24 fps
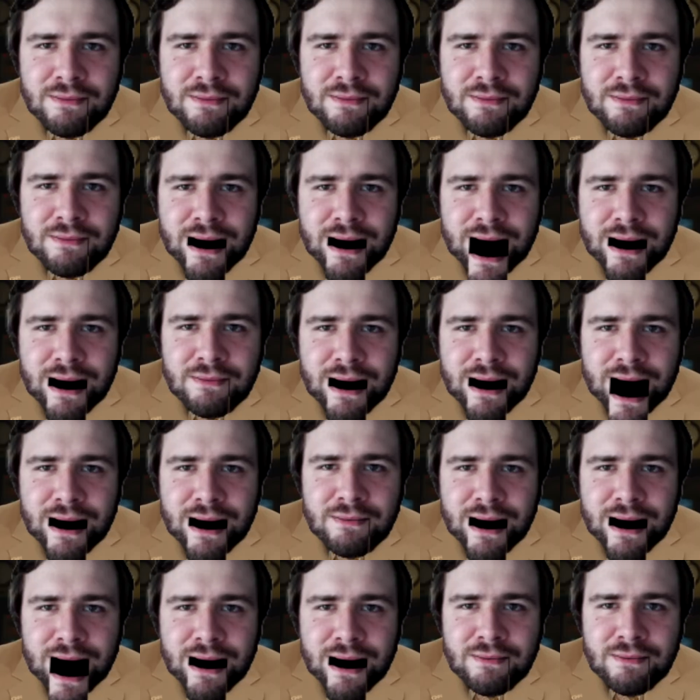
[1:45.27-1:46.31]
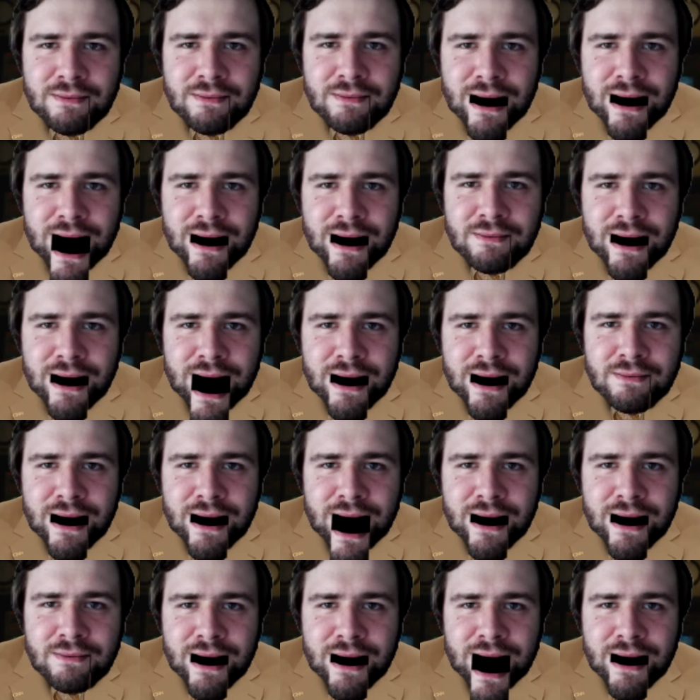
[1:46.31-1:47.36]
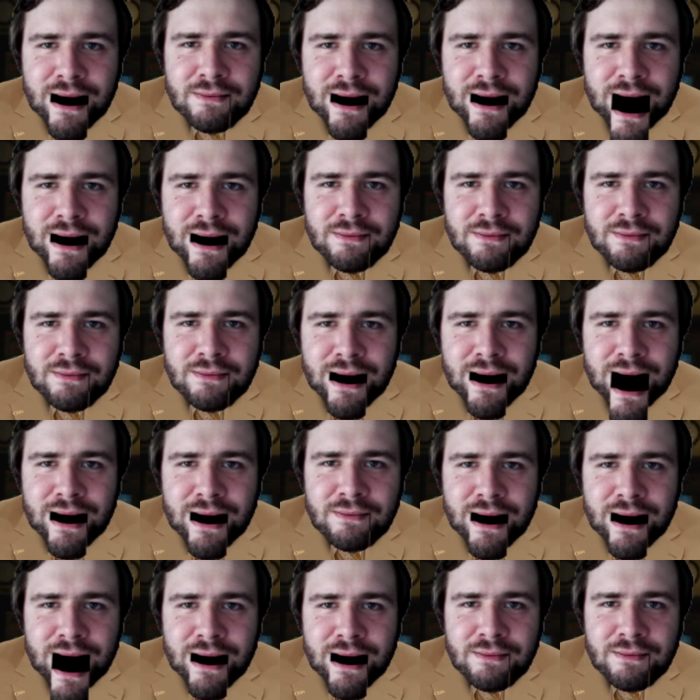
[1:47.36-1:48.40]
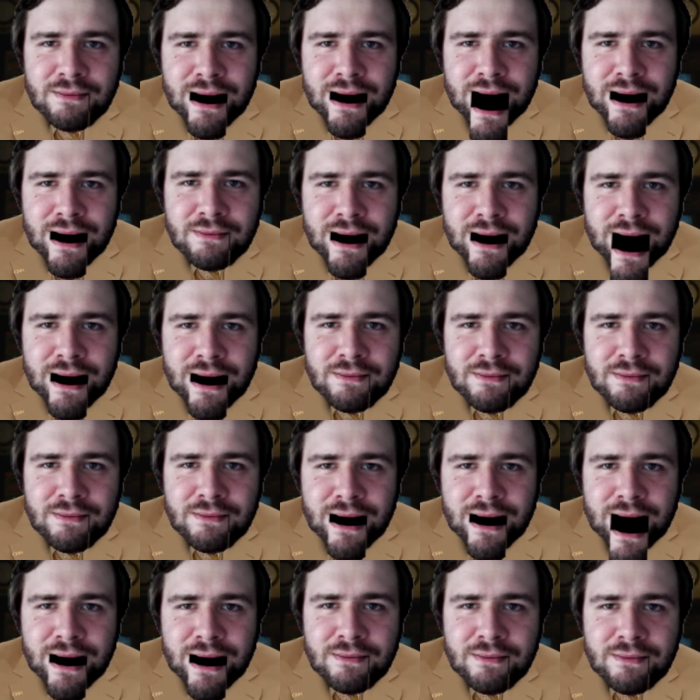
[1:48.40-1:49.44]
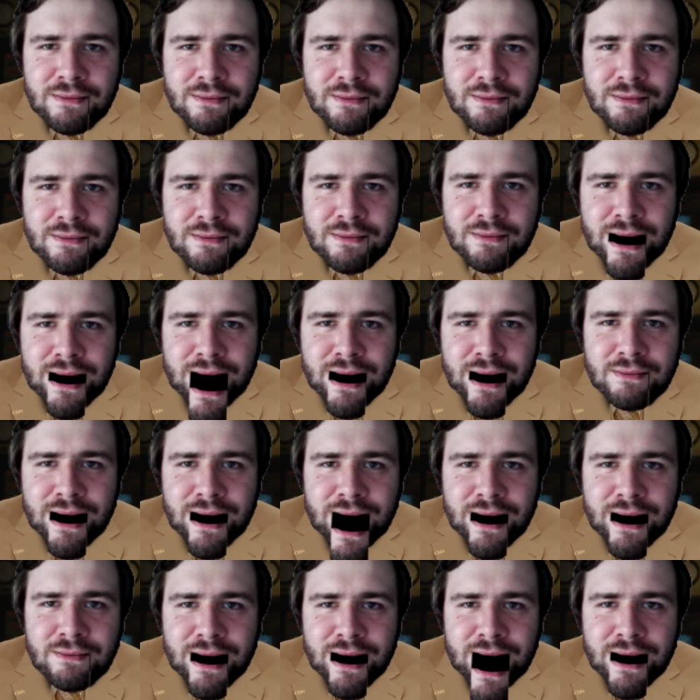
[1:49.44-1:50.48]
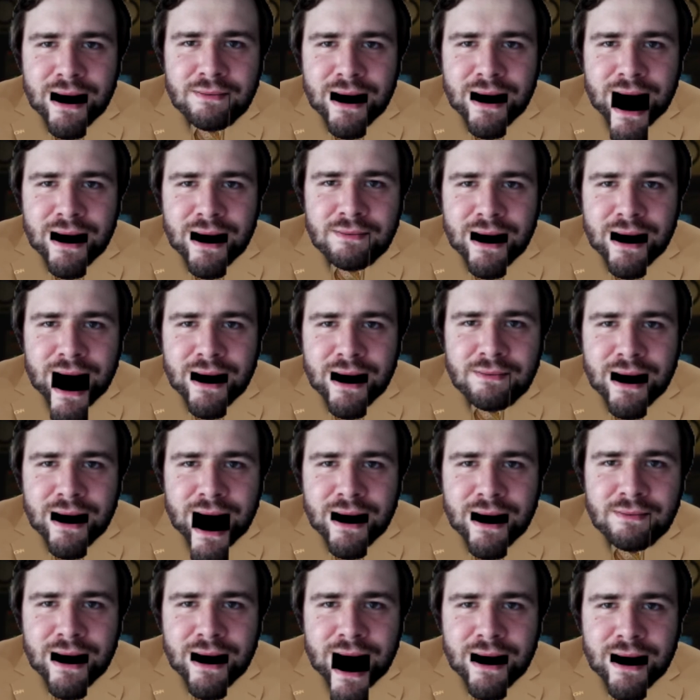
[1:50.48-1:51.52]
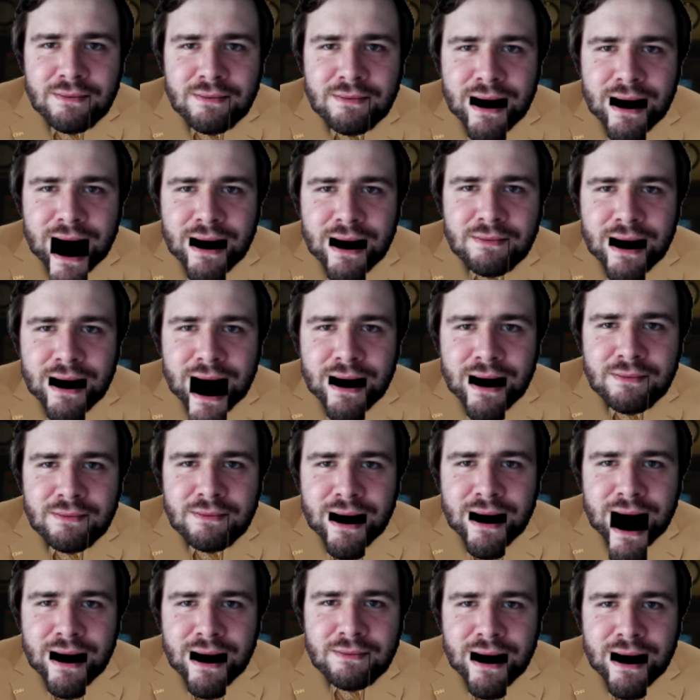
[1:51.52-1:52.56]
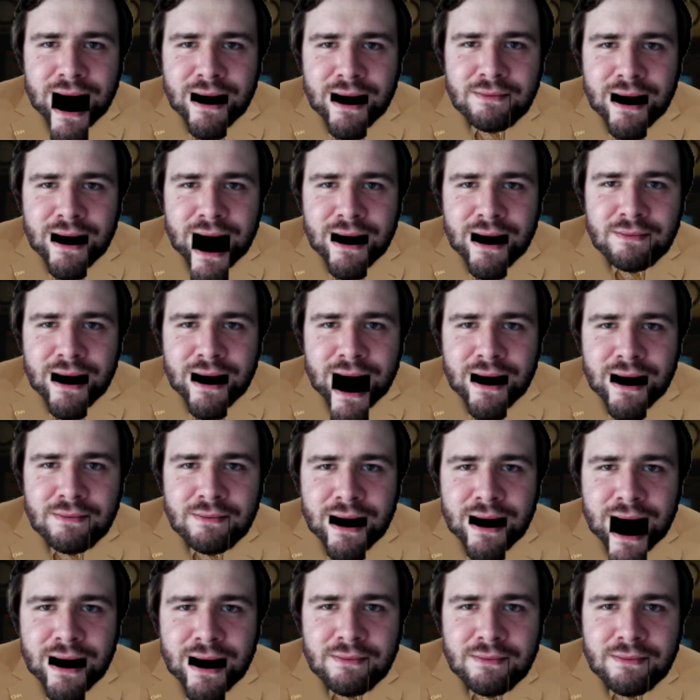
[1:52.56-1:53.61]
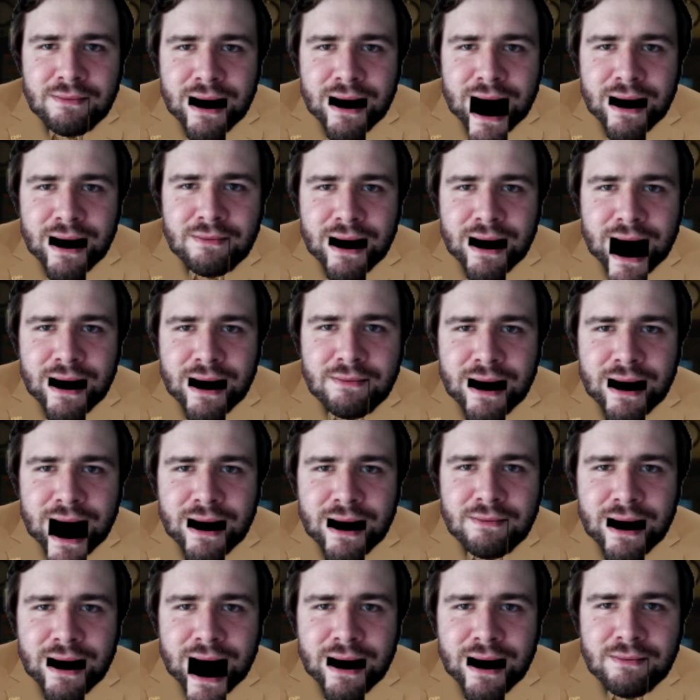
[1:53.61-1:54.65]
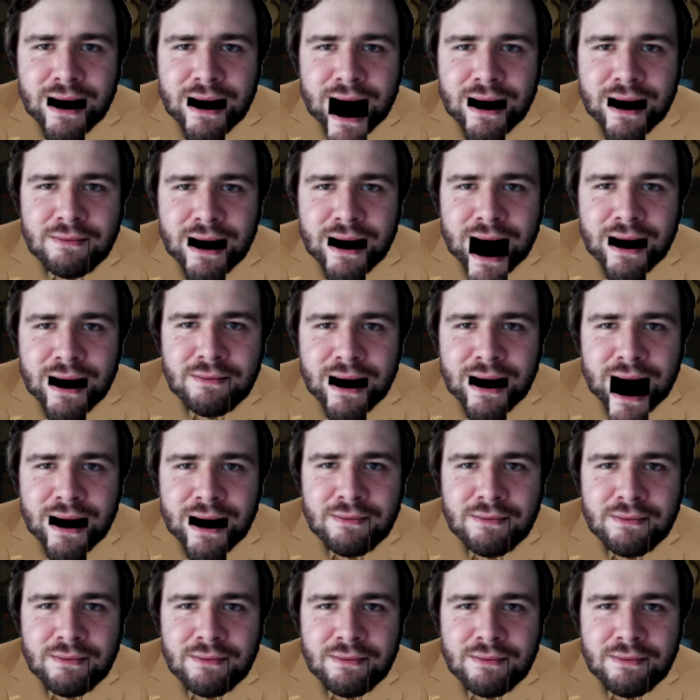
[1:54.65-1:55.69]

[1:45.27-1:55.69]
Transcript: My theory, personally, is that heavy weapons can be placed upon heavier classes. So the Colossus will essentially be a walking weapons platform for heavy weapons, so railguns, mortars, things like that.